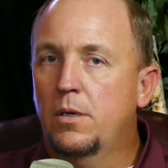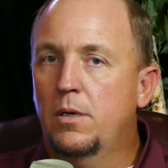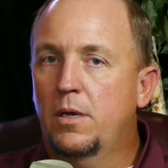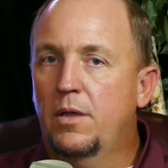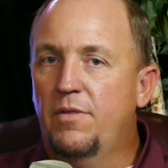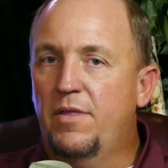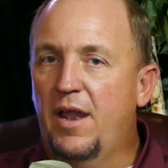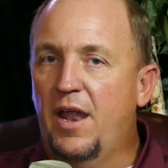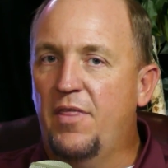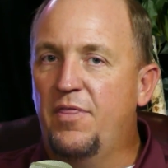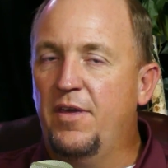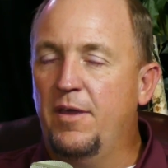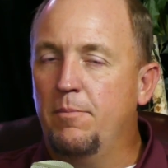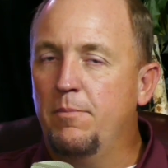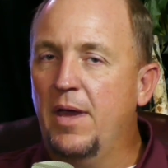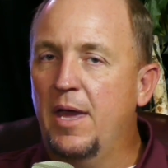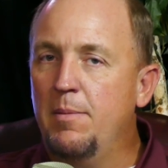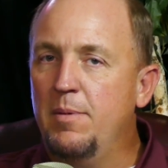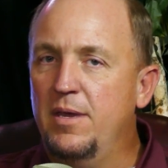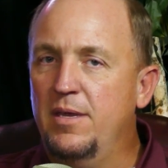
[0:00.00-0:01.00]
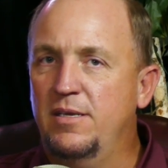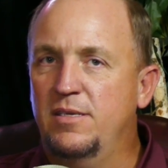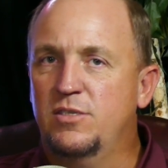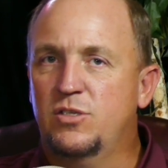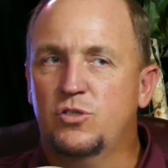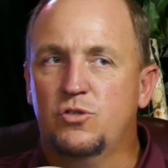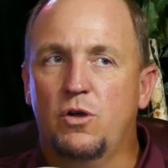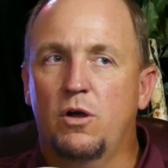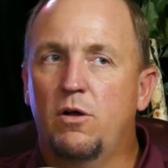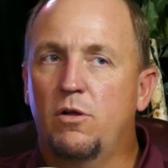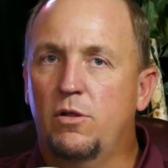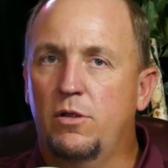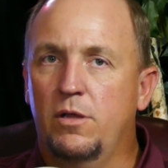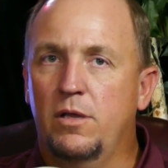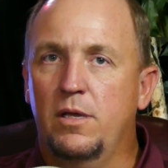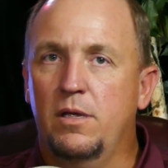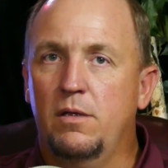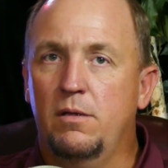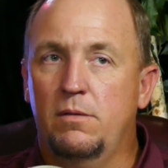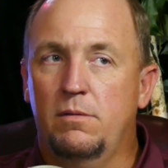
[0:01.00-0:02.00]
that I think maybe
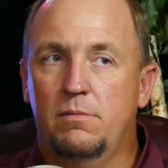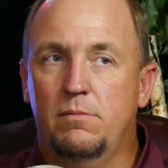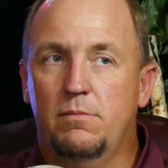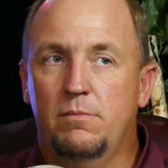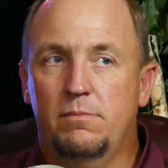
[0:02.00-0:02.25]
struggling